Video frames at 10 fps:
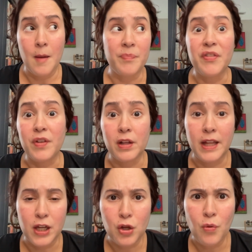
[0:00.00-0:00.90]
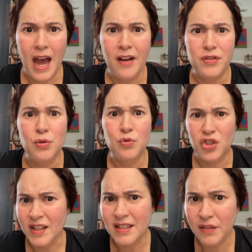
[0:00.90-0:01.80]
feel like you have to
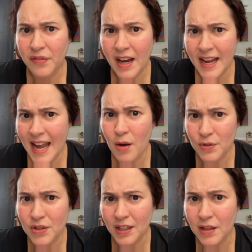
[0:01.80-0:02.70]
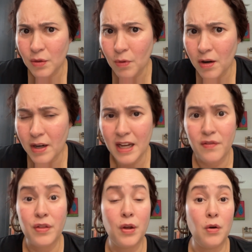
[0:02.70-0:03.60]
justify how sick you are,
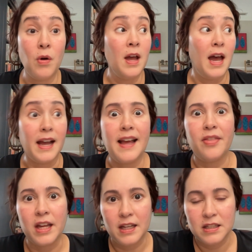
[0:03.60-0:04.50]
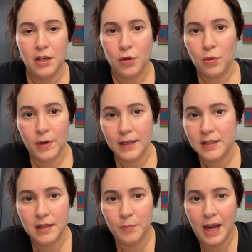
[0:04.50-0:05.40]
even though, again, like I said, you're going
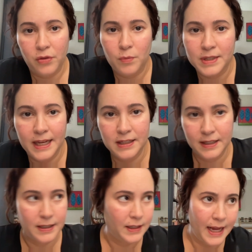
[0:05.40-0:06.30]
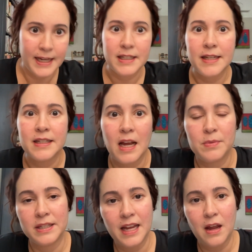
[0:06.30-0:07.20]
to the bathroom 10 to 18 times
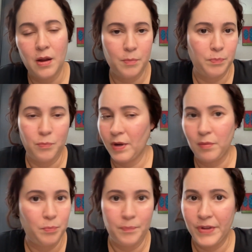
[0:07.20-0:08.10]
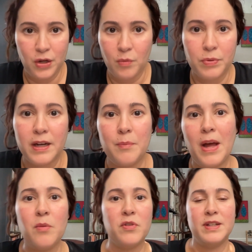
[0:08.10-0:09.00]
a day with, bloody
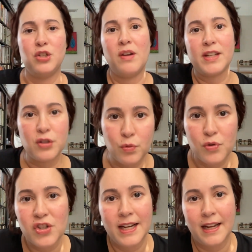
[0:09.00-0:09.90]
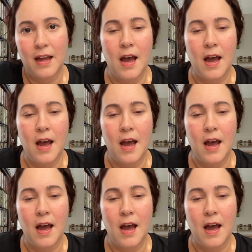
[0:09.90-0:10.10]
bowel movements. You have excruciating